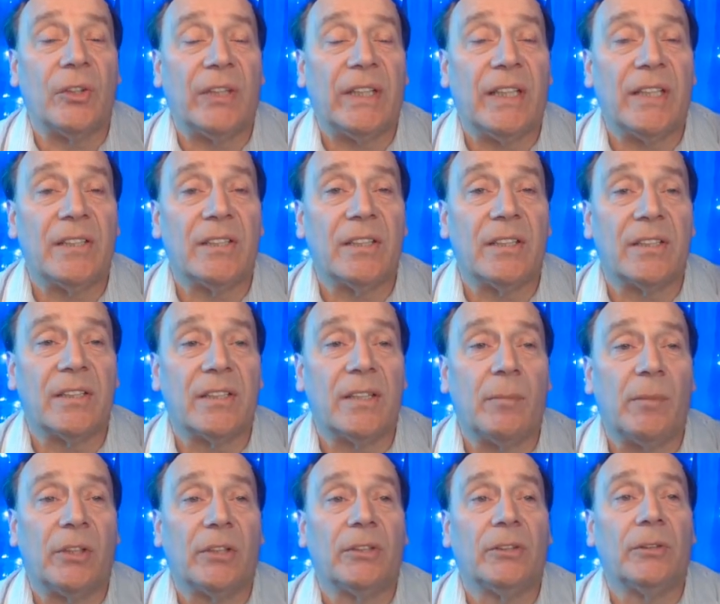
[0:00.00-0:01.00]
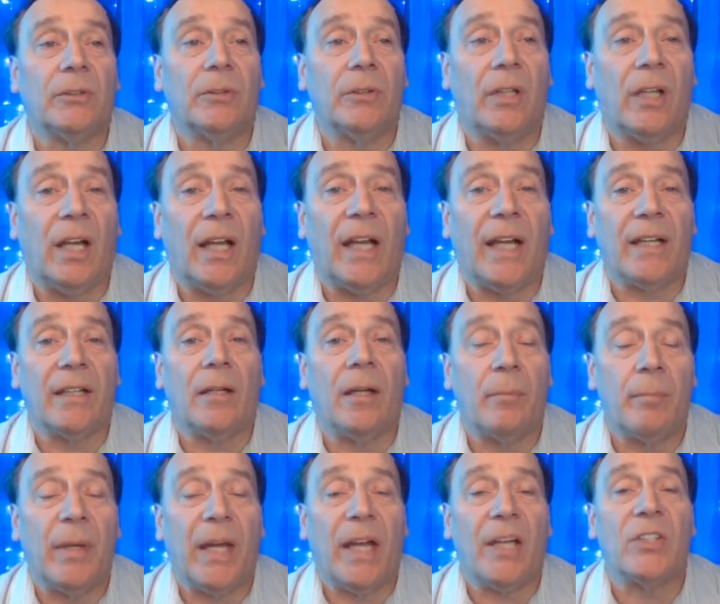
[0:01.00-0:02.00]
So it is similar to a,
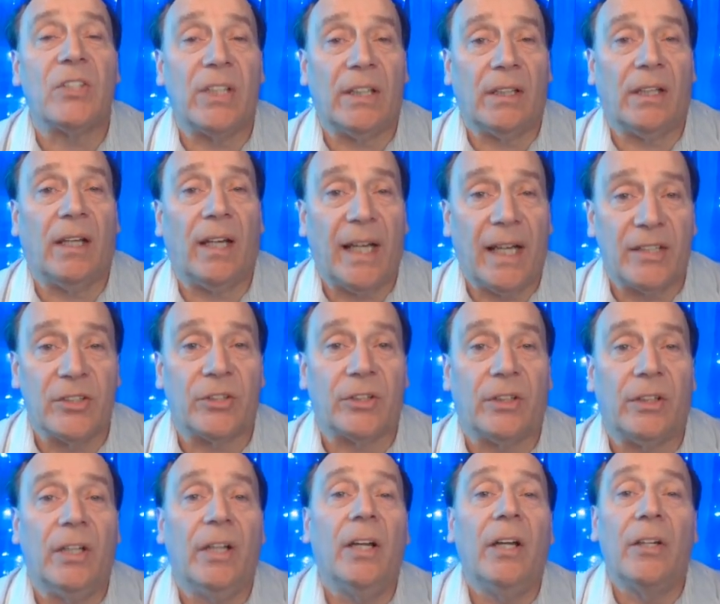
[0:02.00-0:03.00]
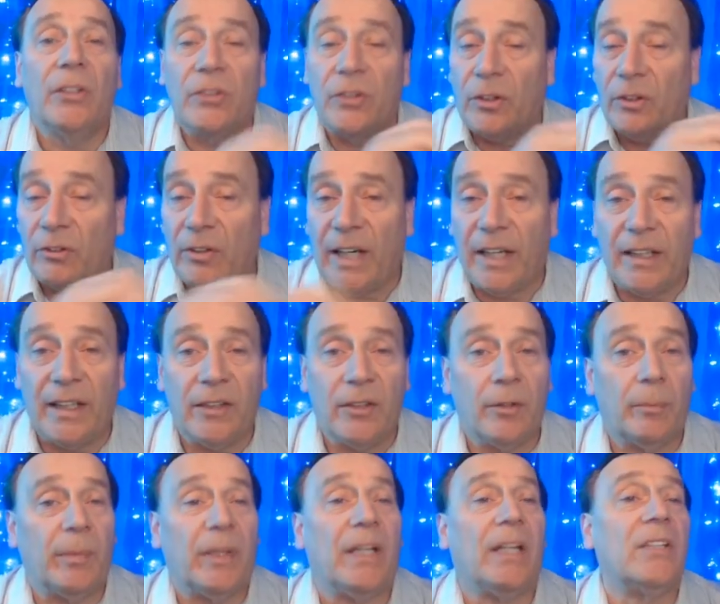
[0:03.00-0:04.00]
a page in a ledger. So you write in
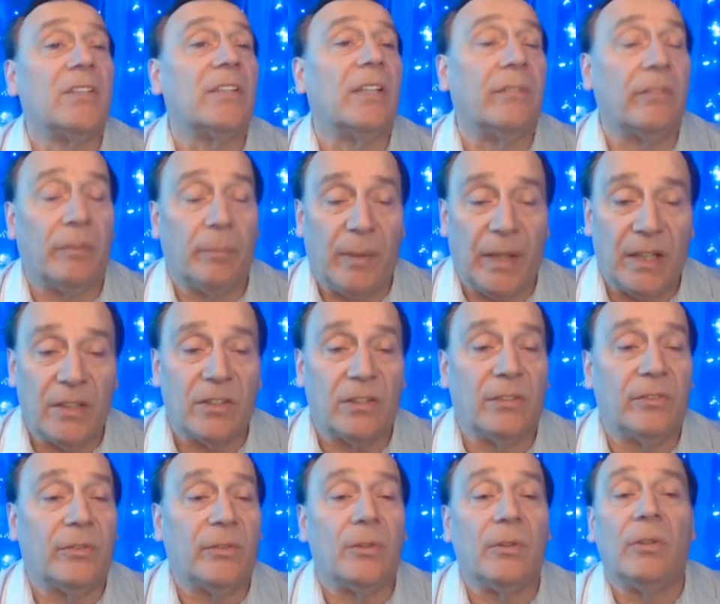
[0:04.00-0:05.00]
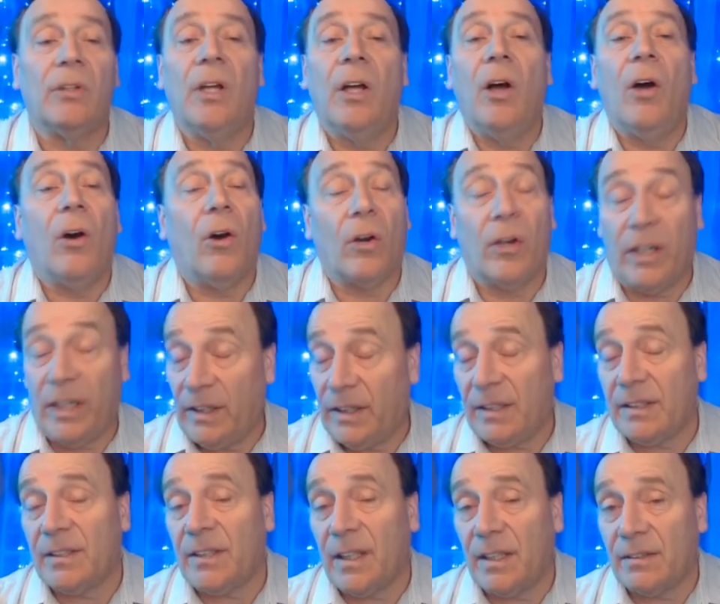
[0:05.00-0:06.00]
your page if the page is full, or in
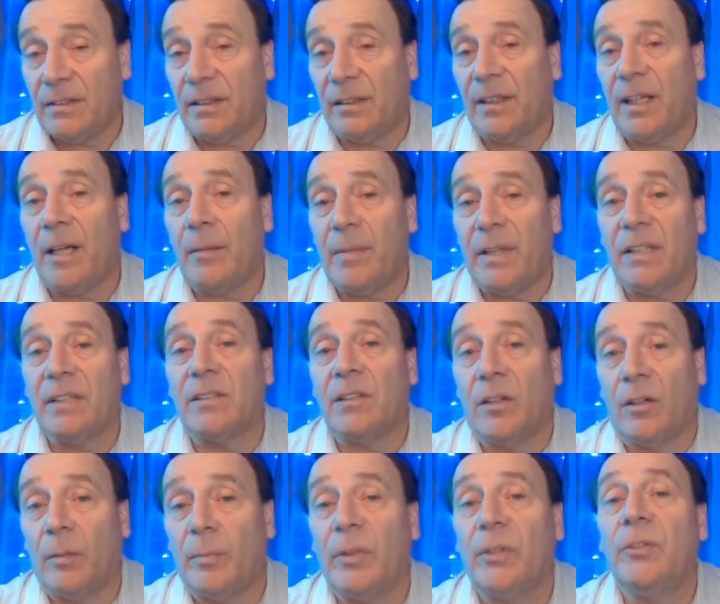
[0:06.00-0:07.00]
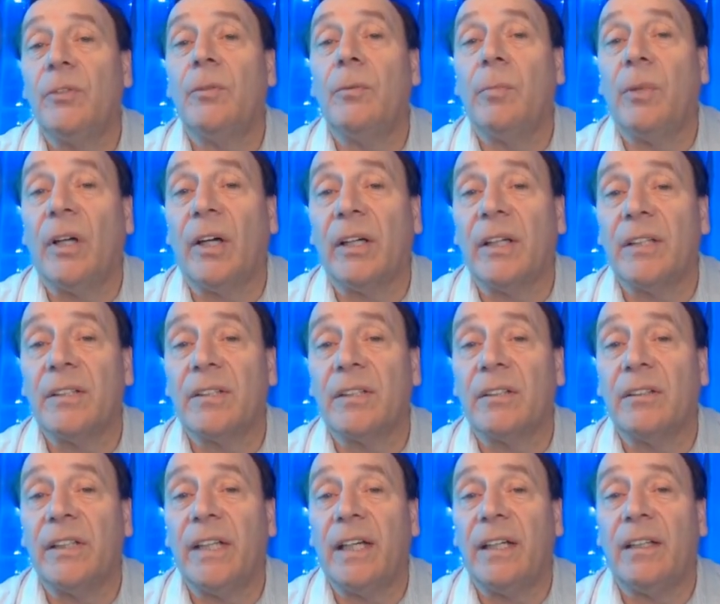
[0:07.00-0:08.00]
this case, the 10 minutes are up, a new block is
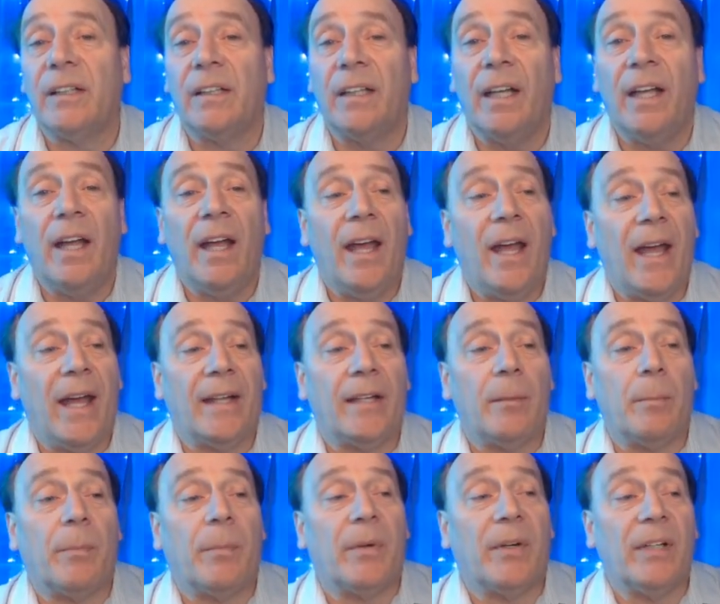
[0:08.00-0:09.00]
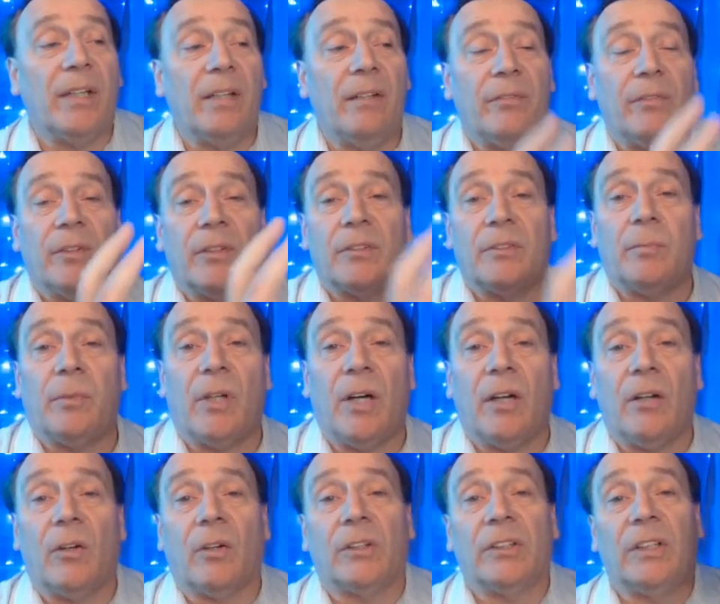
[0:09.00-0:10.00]
created, and the previous
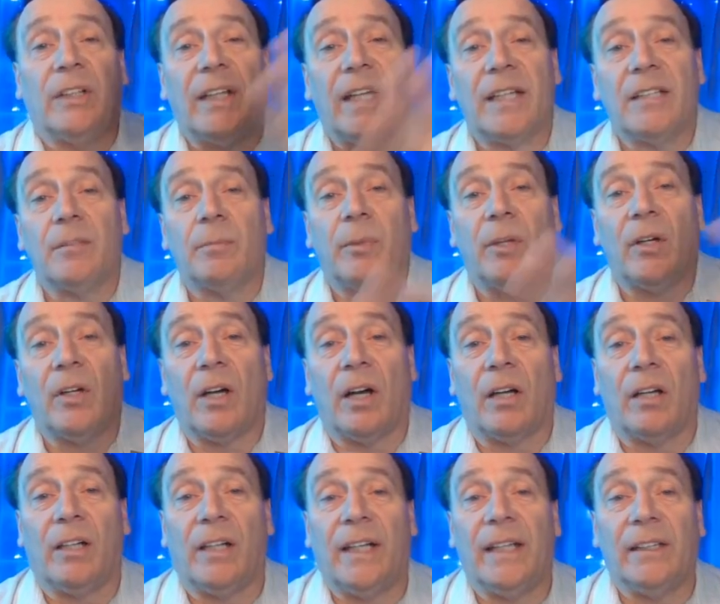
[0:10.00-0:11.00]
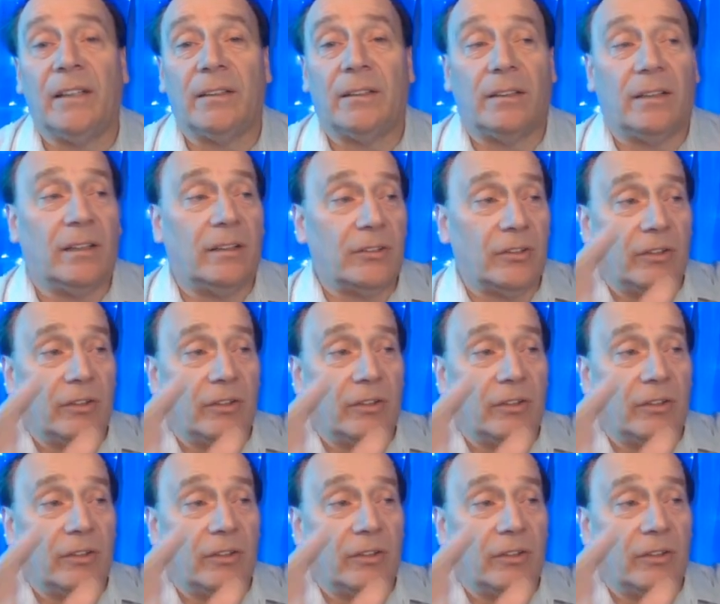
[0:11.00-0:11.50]
block or the next block are linked.